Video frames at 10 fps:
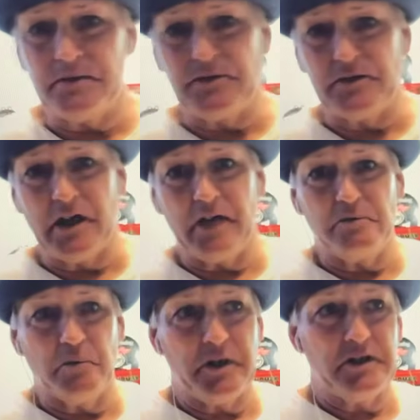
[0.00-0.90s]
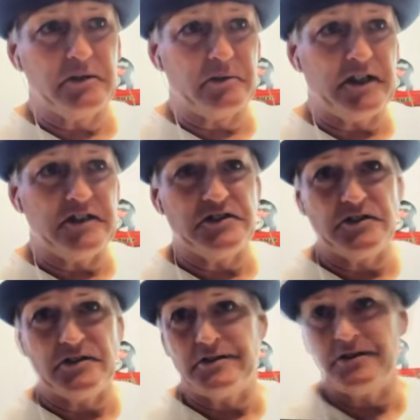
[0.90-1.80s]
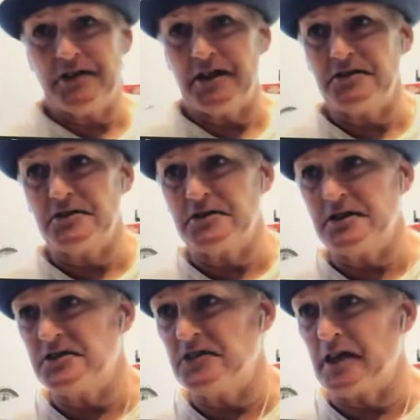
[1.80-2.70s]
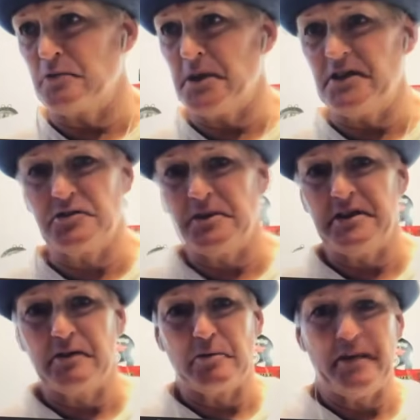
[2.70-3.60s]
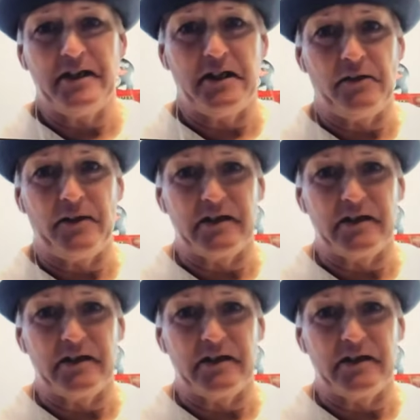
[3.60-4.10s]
you're not winning the race, you're not doing good. Second place to me never meant anything.